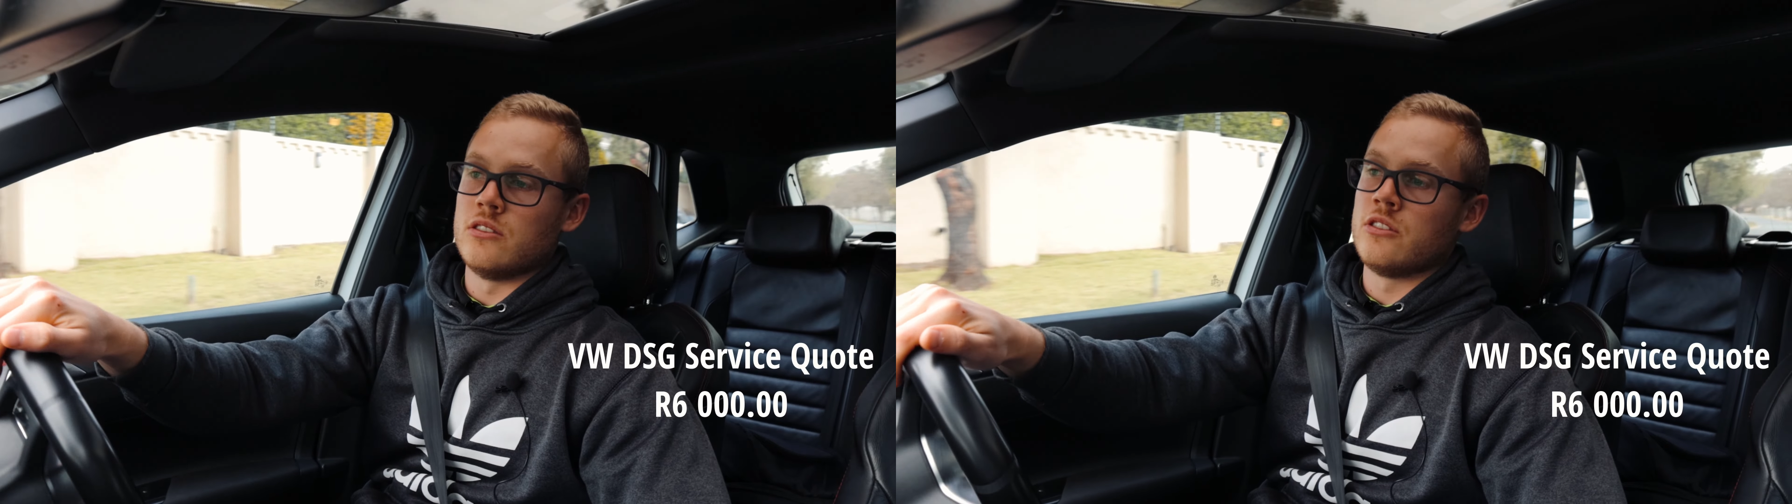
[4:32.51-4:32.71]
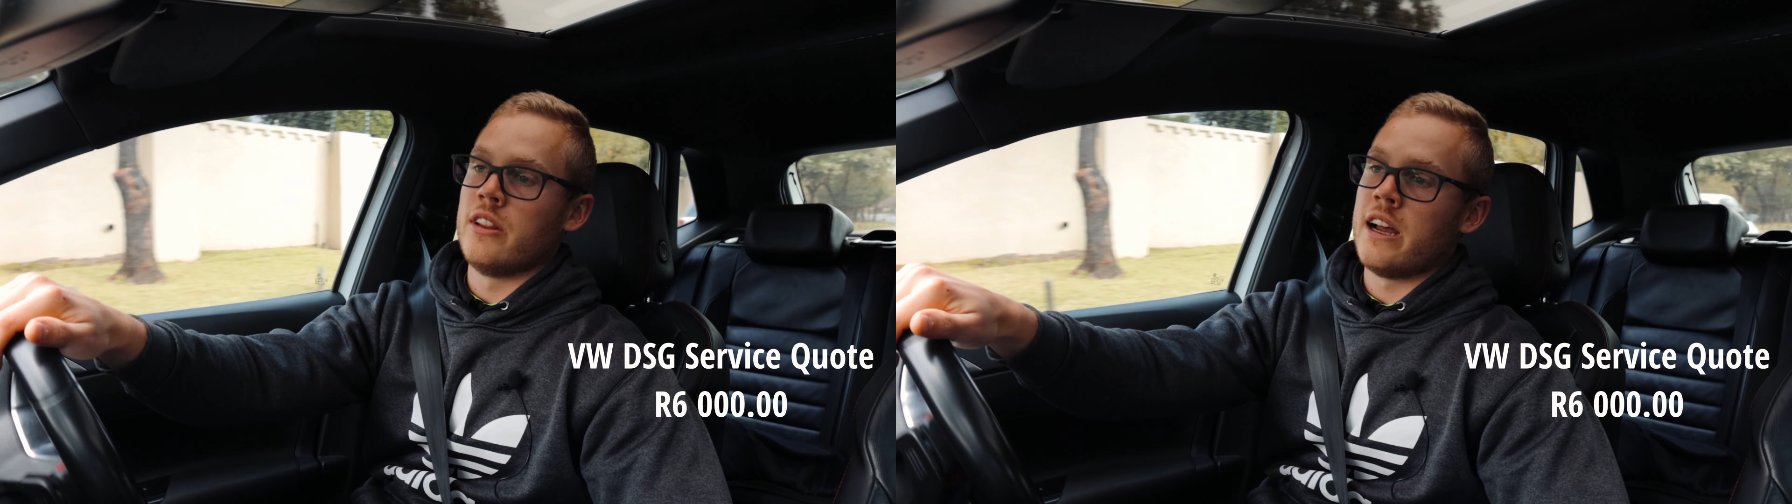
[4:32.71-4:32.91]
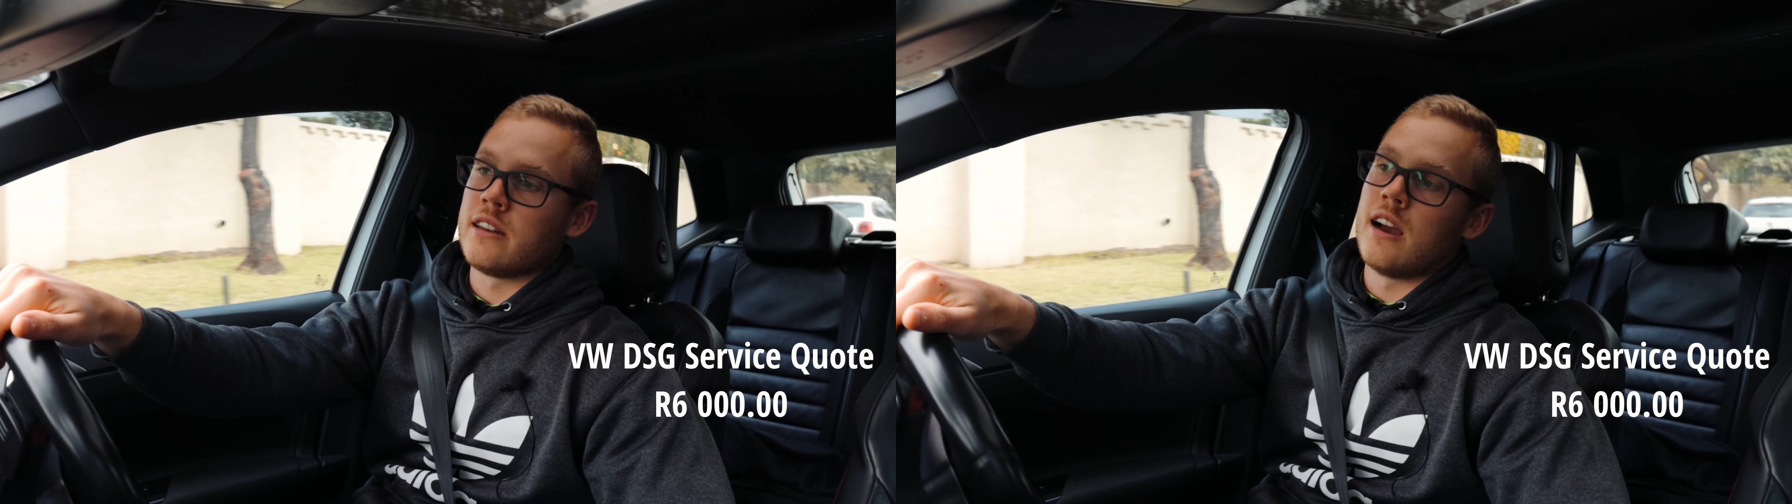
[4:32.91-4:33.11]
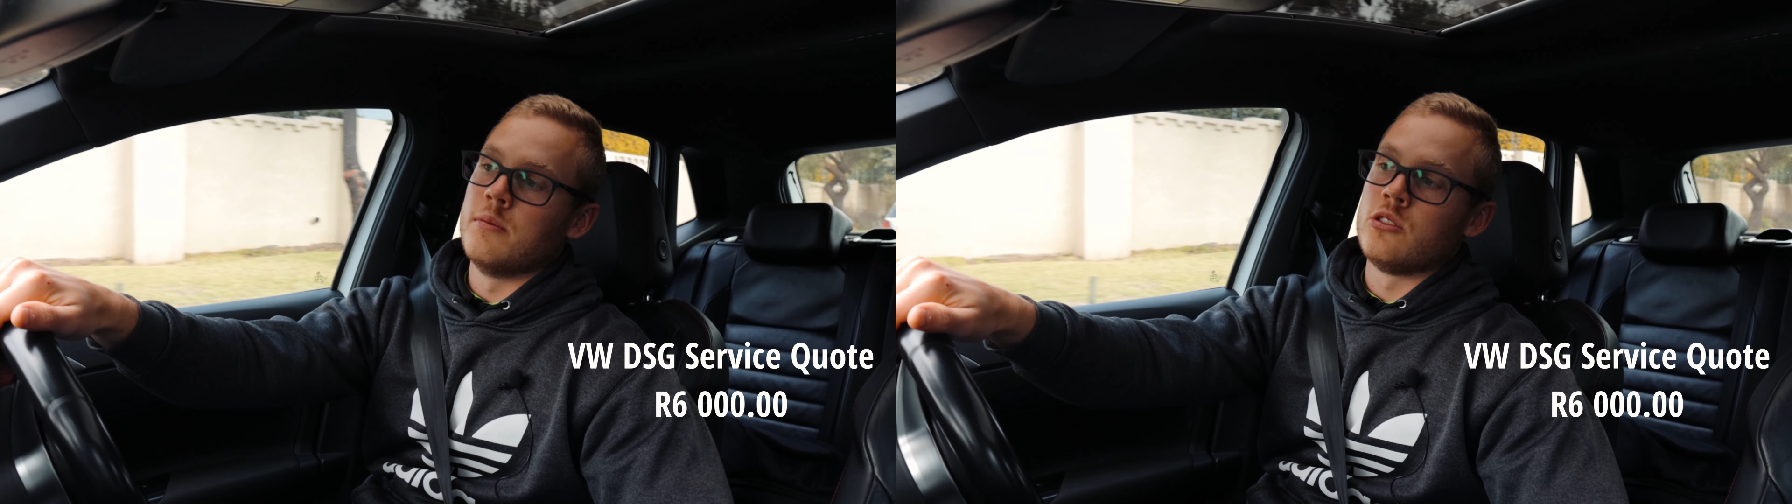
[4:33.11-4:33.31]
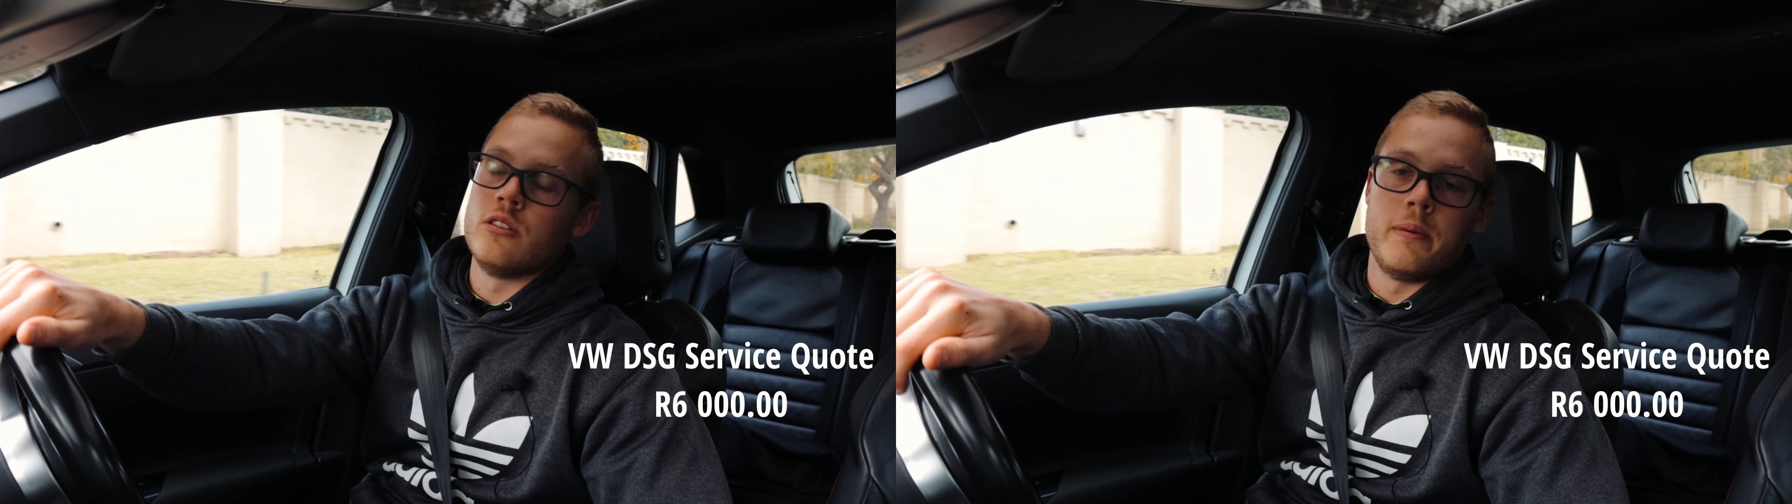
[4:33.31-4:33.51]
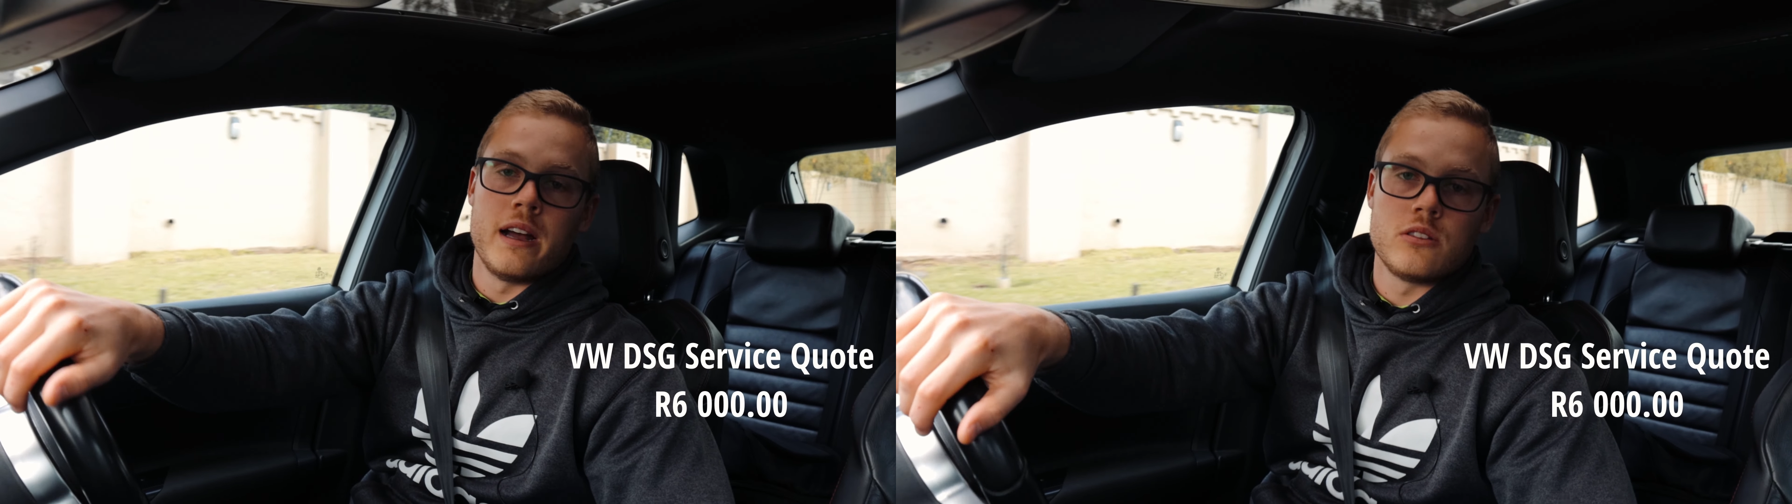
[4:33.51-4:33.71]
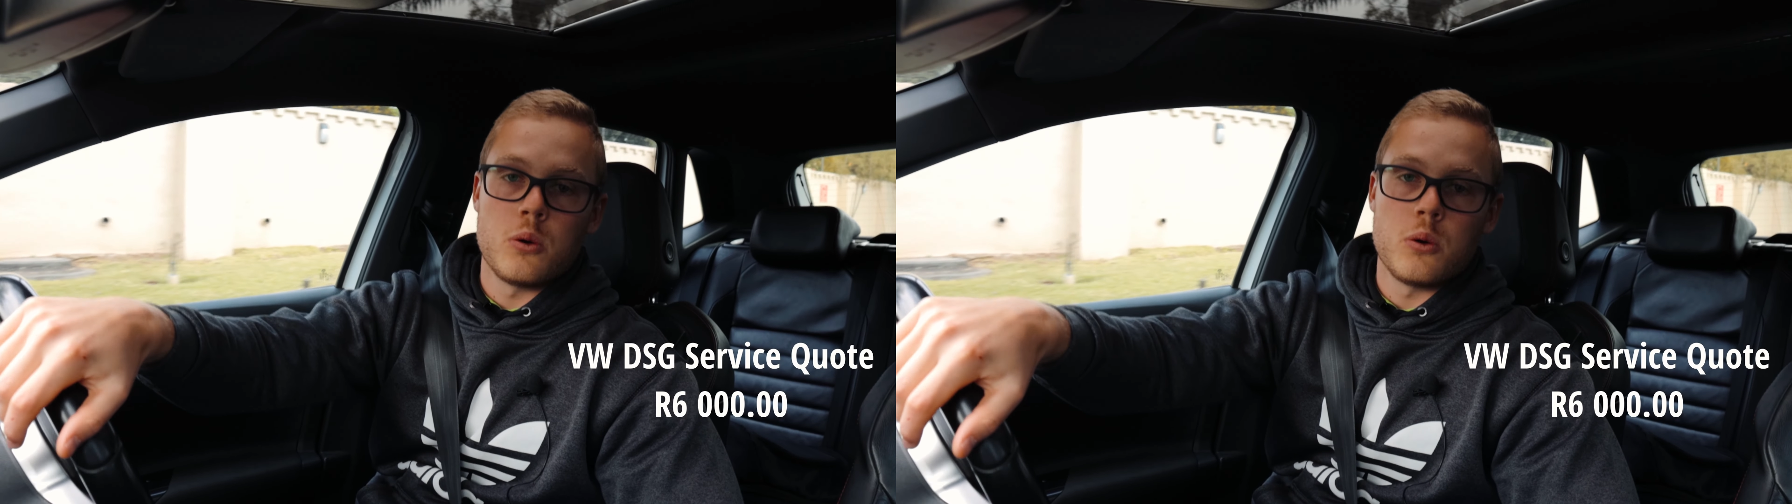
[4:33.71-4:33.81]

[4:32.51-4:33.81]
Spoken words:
So that comes to about